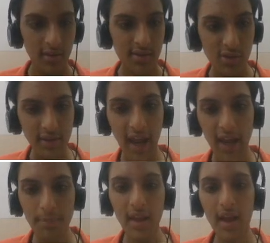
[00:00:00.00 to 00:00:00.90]
So
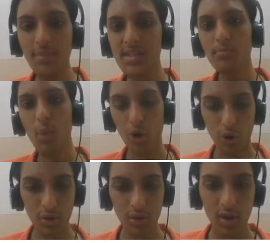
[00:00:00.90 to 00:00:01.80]
di becomes
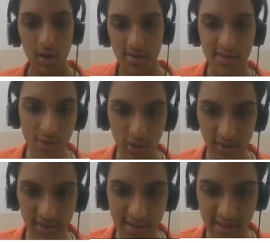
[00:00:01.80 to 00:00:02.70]
mono. So
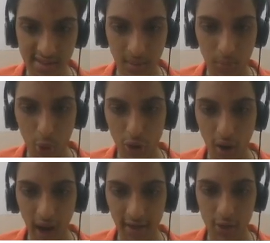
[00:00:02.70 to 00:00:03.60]
this is the
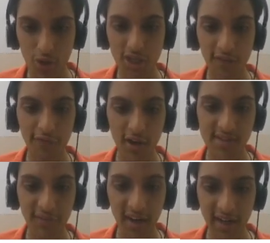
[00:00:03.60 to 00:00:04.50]
monohydrogen
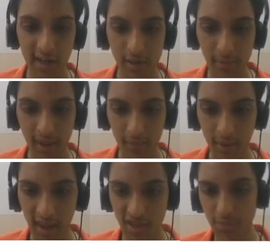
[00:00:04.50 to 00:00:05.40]
phosphate. It will become
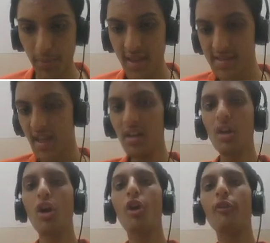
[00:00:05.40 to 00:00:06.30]
H plus and
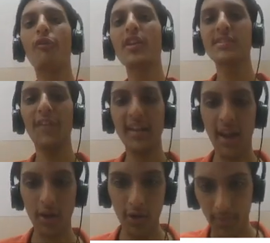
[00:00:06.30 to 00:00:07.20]
phosphate
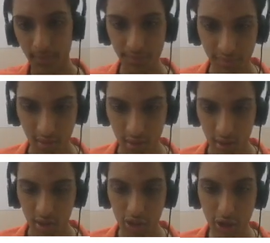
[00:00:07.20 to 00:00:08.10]
ion.
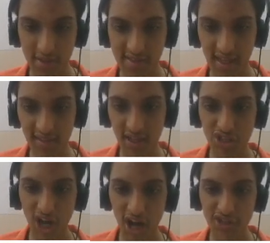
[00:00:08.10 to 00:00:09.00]
You are seeing the
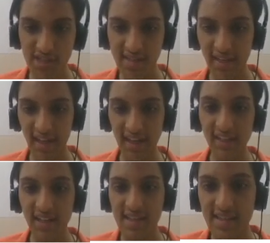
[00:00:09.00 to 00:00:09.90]
charges are
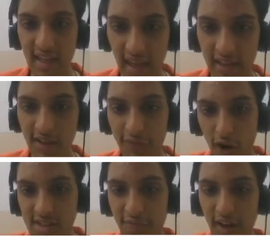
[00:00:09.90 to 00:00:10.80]
increasing in the
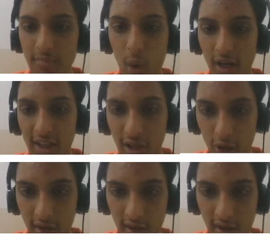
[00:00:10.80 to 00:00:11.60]
phosphate molecule.